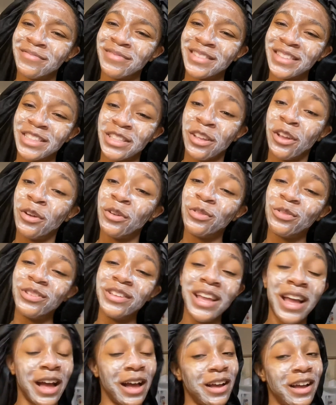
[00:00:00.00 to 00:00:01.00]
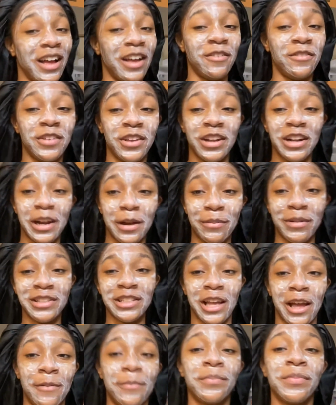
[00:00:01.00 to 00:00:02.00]
So yeah, I figured out my
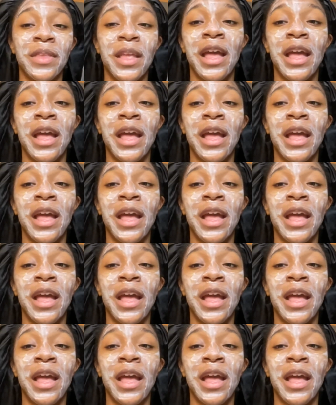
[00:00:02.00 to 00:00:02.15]
type.